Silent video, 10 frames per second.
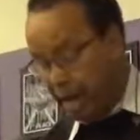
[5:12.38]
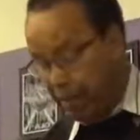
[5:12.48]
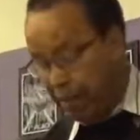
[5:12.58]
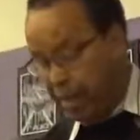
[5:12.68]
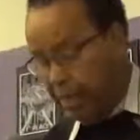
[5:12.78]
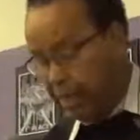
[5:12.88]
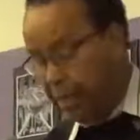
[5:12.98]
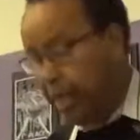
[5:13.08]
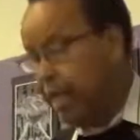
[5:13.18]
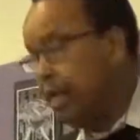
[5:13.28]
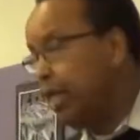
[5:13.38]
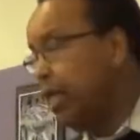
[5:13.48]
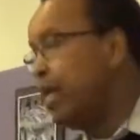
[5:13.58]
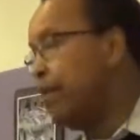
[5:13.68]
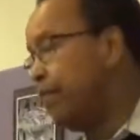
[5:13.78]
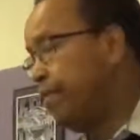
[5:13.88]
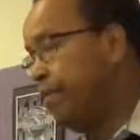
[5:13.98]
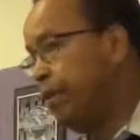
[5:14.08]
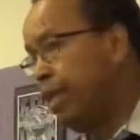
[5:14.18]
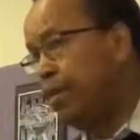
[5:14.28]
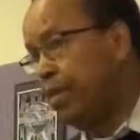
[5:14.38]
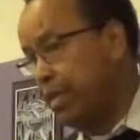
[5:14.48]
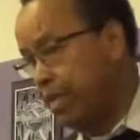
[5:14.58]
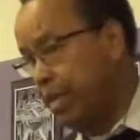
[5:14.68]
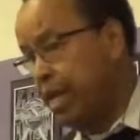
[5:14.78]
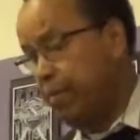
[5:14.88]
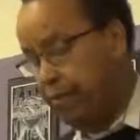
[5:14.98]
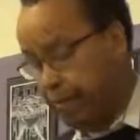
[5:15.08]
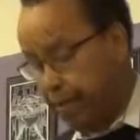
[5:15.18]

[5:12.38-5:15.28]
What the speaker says: have really said enough, enough is enough.